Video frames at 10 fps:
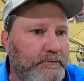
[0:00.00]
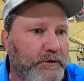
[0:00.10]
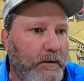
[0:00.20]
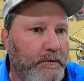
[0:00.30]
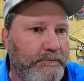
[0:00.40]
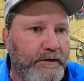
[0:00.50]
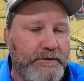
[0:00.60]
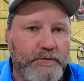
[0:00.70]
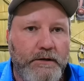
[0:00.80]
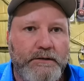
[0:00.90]
So I'm going to
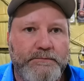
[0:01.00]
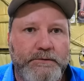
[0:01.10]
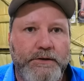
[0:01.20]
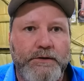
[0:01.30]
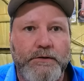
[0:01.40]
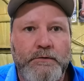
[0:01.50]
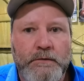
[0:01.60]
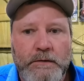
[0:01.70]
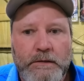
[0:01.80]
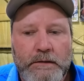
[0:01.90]
finish running this material.
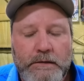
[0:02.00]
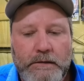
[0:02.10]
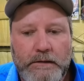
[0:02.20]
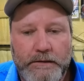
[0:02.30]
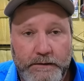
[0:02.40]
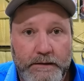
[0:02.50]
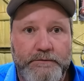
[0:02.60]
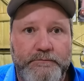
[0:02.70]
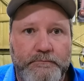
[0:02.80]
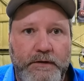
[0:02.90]
The
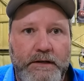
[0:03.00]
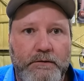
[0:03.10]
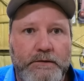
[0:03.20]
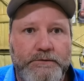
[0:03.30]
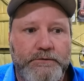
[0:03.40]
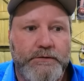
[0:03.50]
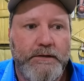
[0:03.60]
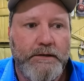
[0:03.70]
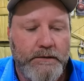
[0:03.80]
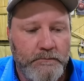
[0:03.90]
next video that you
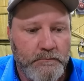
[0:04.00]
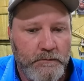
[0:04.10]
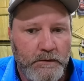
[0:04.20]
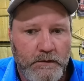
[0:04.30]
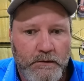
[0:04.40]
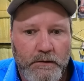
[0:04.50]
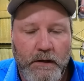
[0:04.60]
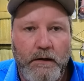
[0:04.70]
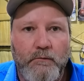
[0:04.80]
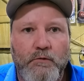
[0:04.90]
see
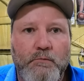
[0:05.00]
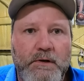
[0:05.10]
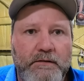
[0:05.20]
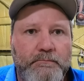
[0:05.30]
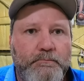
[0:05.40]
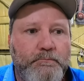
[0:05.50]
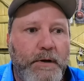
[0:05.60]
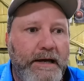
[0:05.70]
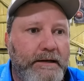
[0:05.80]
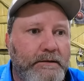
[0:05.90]
will be
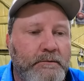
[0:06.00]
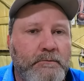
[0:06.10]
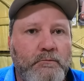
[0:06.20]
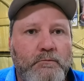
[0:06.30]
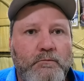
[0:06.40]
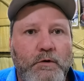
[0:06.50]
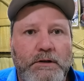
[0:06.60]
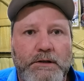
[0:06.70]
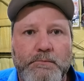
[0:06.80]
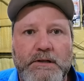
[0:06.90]
panning what
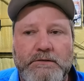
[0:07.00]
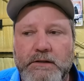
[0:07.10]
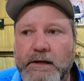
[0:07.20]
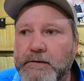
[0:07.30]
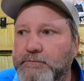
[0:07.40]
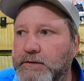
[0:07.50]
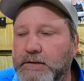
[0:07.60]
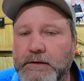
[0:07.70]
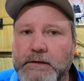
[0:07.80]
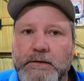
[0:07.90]
little bit is left,
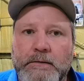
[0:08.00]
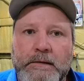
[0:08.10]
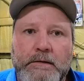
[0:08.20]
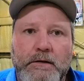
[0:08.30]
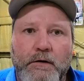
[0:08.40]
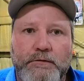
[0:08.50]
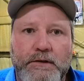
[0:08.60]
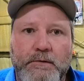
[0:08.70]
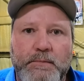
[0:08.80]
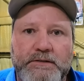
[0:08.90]
and
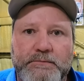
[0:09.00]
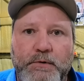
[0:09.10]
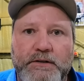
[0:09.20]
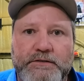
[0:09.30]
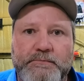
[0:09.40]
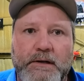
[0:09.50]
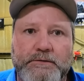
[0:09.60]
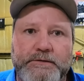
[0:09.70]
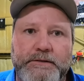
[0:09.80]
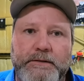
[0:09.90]
hopefully there'll be some precious
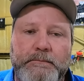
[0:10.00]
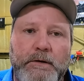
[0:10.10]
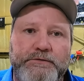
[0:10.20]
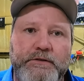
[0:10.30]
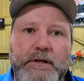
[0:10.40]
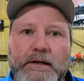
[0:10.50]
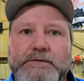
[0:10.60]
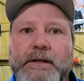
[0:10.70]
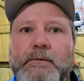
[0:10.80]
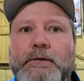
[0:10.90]
metals in there. I'll see you guys
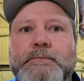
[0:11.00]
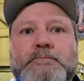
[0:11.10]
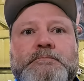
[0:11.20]
in that one.